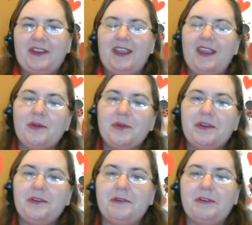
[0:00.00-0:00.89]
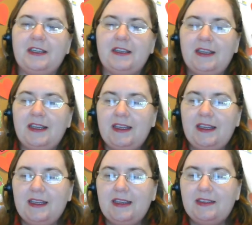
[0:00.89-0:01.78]
on camera or
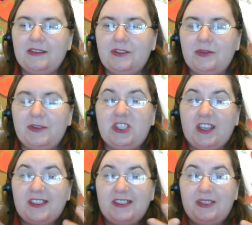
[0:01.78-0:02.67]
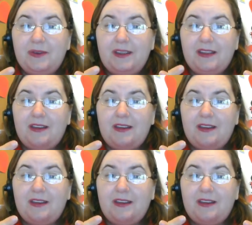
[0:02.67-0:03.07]
to adjust to it.